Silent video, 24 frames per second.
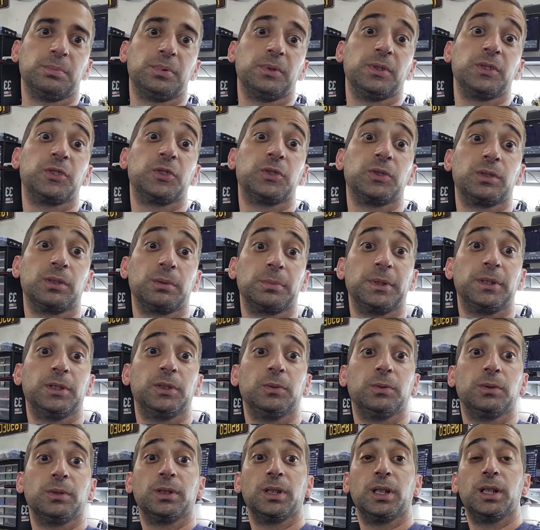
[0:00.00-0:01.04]
Pretty soon I'm going to be
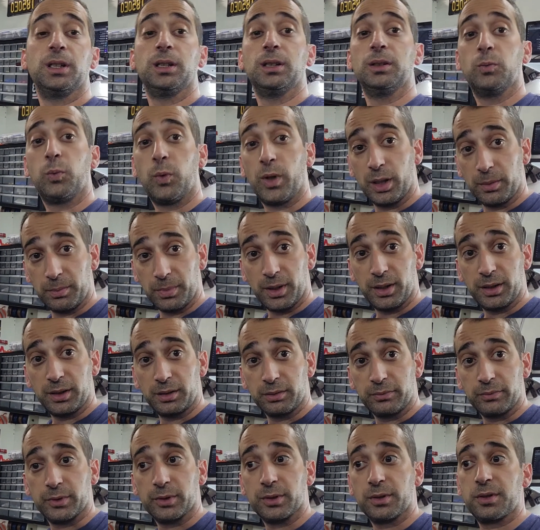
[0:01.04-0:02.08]
doing a wide body
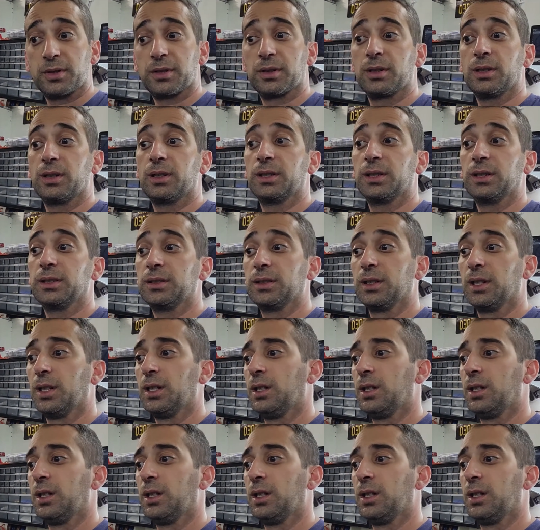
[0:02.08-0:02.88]
conversion on it.